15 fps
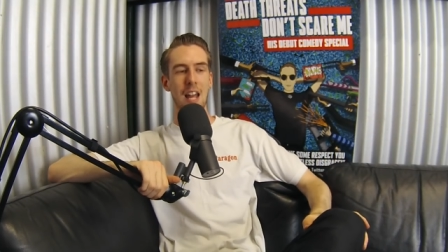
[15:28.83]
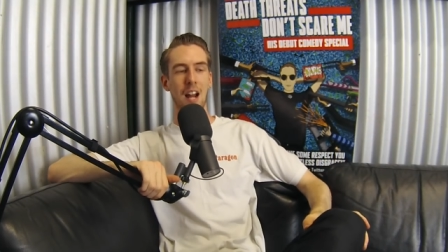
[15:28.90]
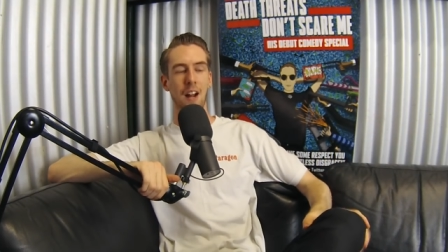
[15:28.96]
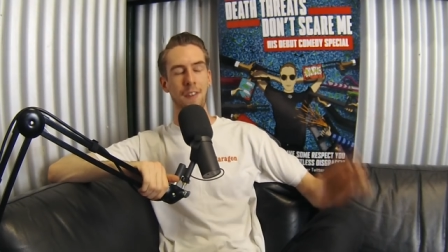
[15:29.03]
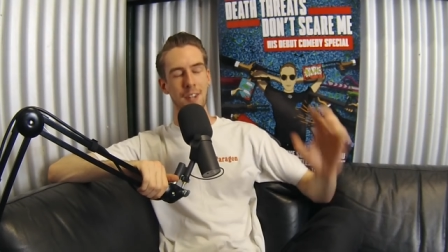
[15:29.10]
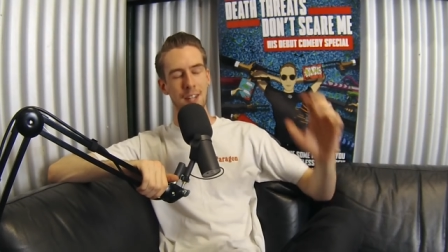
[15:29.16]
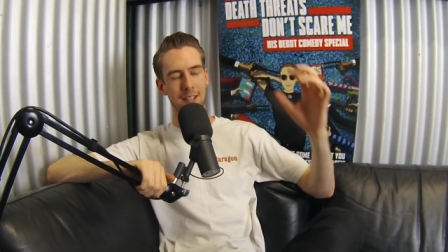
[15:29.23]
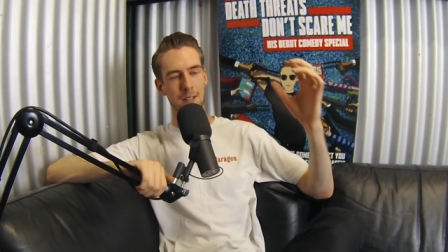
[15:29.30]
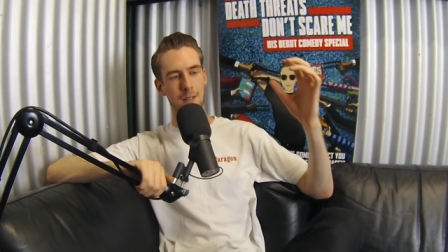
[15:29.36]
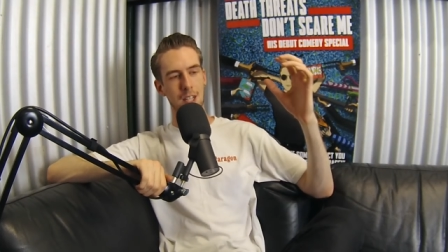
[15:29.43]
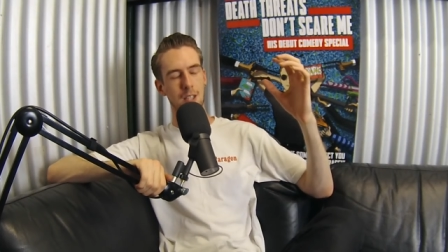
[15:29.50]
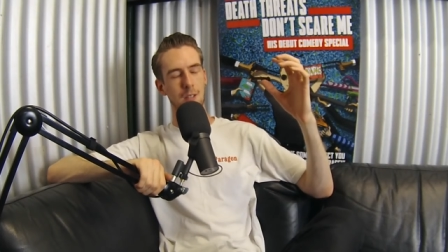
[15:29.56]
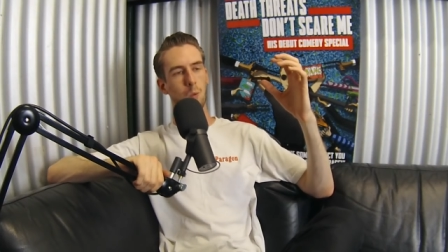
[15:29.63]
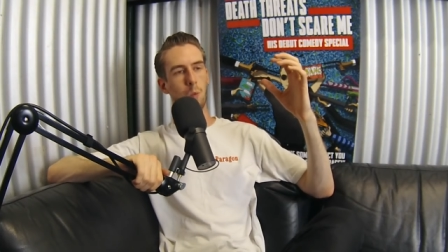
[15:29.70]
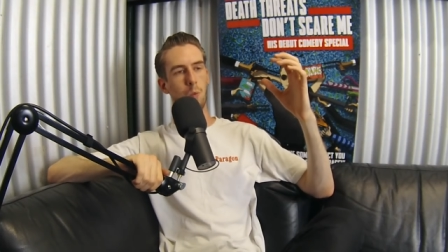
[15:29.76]
And this,
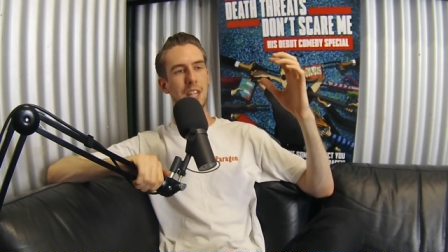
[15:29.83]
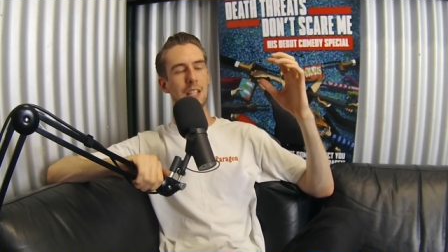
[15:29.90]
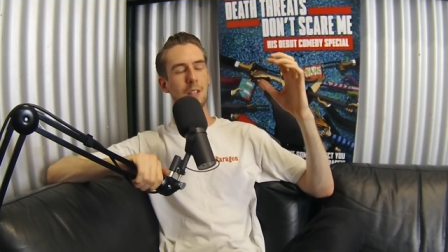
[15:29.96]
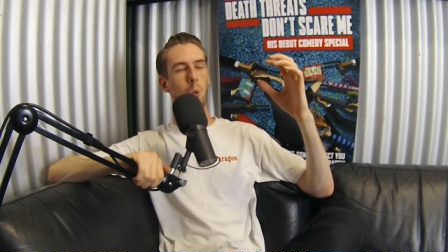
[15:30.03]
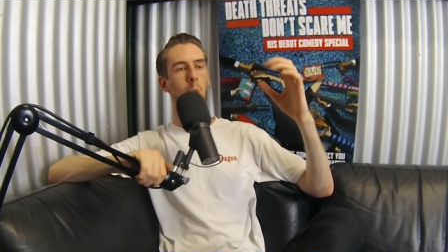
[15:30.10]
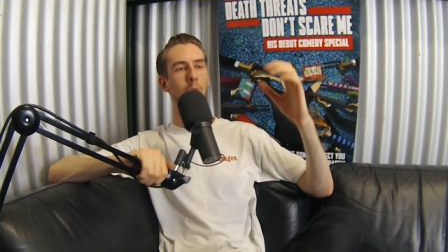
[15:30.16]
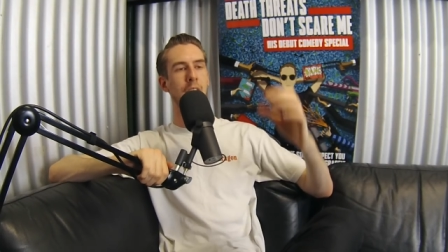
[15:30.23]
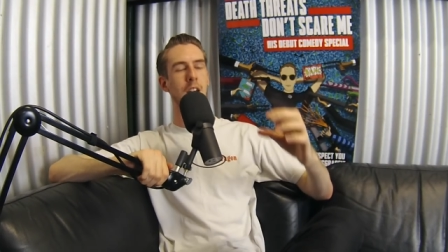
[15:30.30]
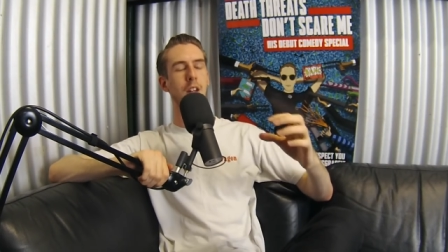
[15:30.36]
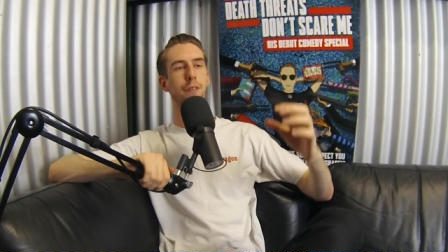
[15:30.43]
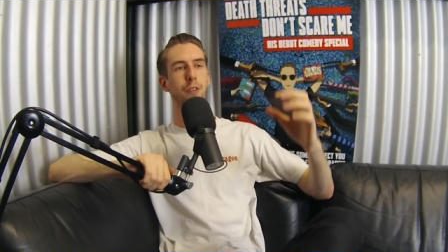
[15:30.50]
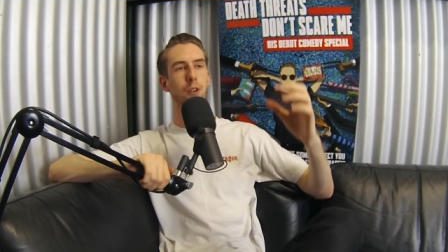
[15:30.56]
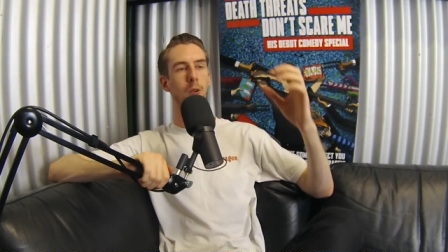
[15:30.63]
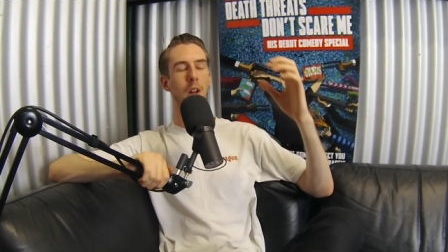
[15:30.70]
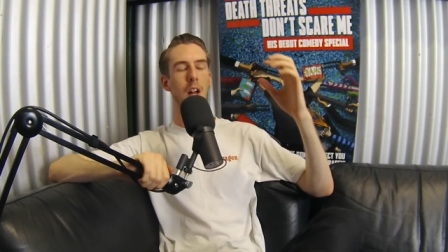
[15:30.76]
this, this
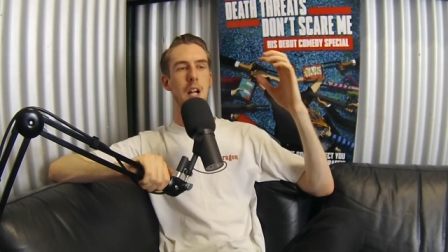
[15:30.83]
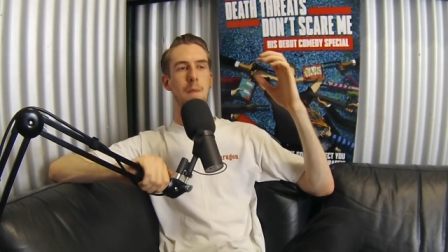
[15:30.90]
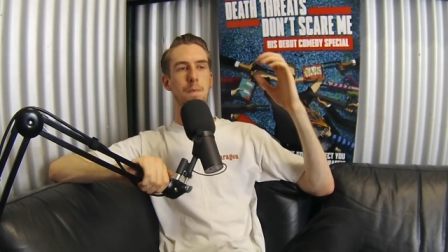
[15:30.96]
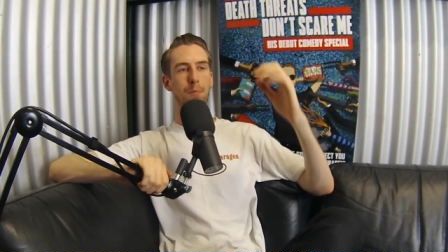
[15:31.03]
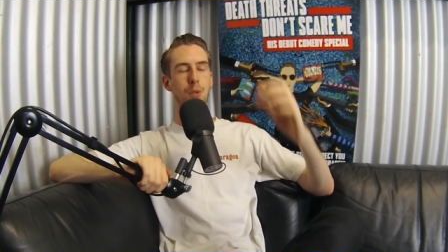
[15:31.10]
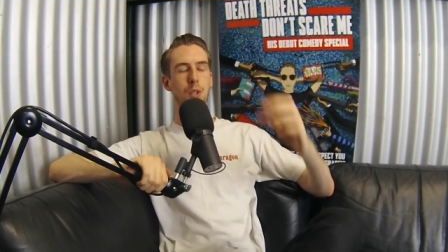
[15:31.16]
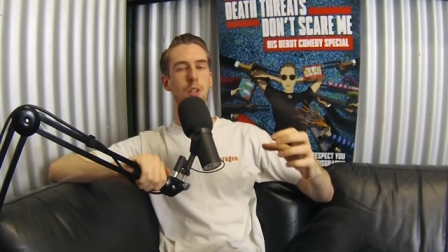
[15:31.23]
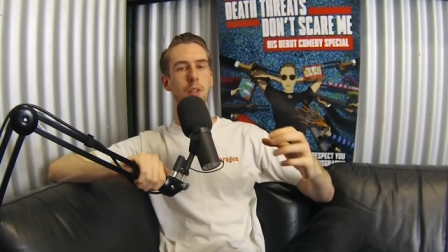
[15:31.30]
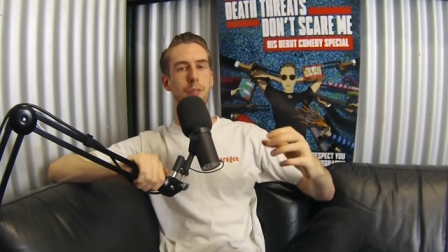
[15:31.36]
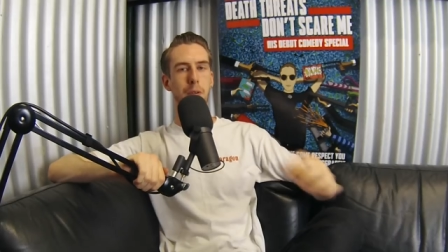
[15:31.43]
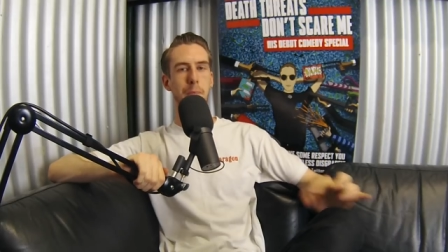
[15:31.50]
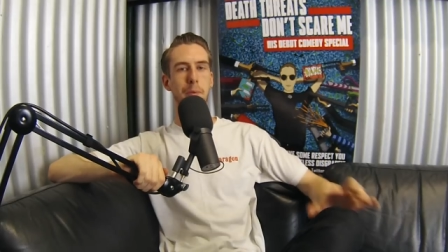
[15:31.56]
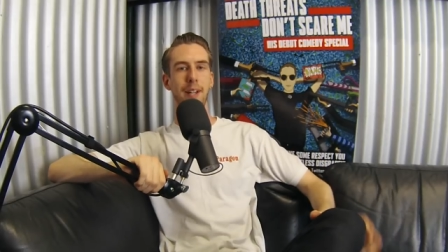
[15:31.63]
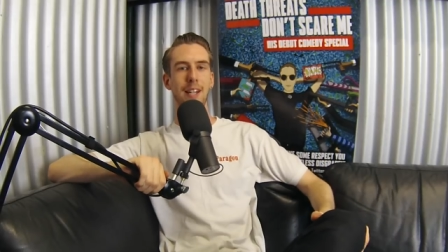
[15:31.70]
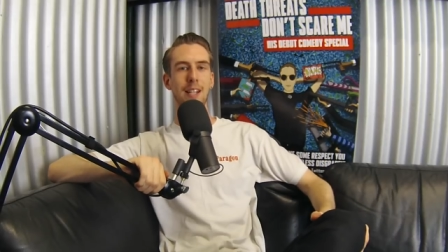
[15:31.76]
wonderful,
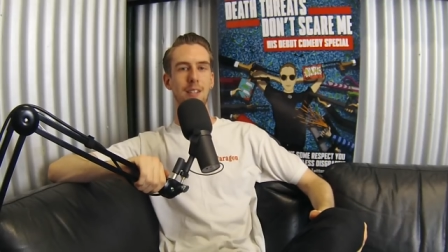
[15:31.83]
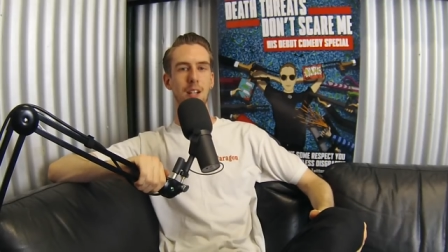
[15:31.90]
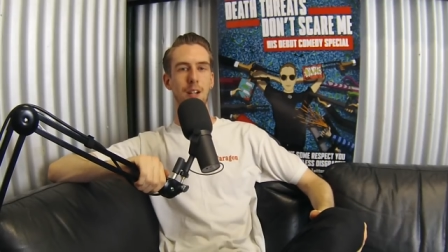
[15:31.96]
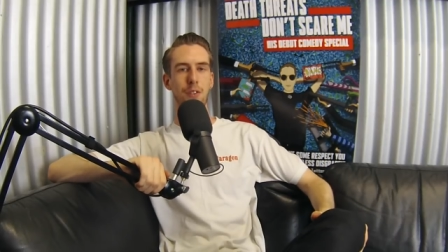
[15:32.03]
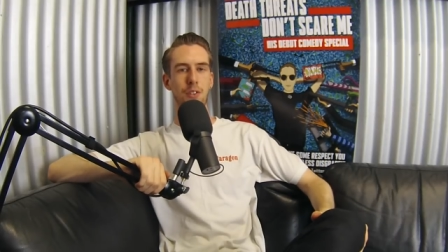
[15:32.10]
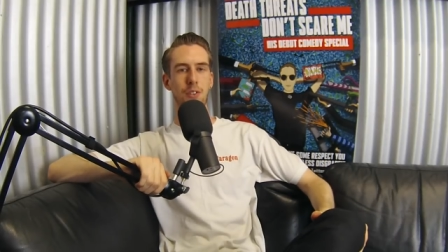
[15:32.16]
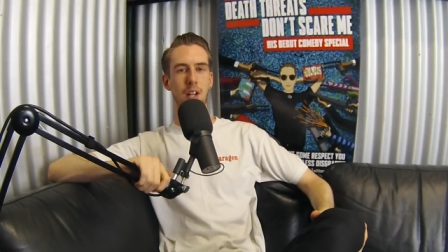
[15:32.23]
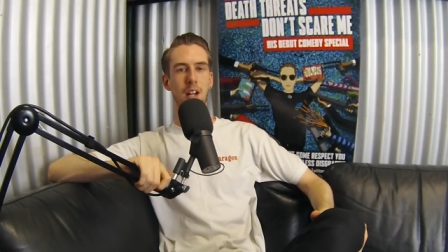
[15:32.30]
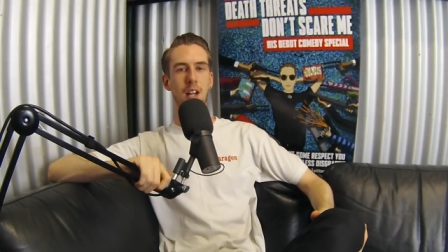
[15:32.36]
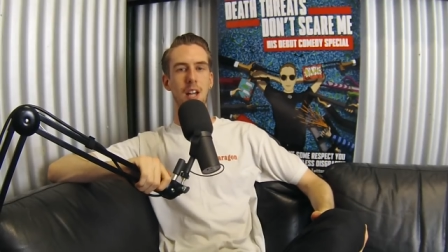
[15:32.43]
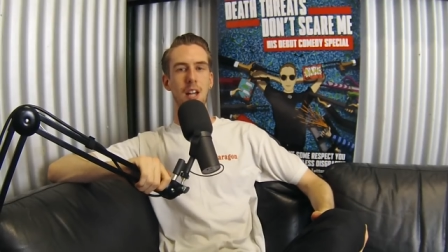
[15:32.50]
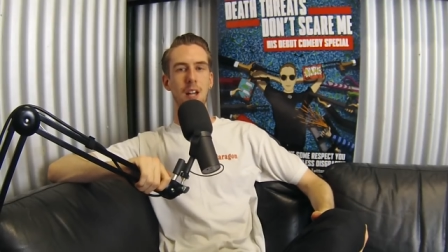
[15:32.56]
beautiful police officer,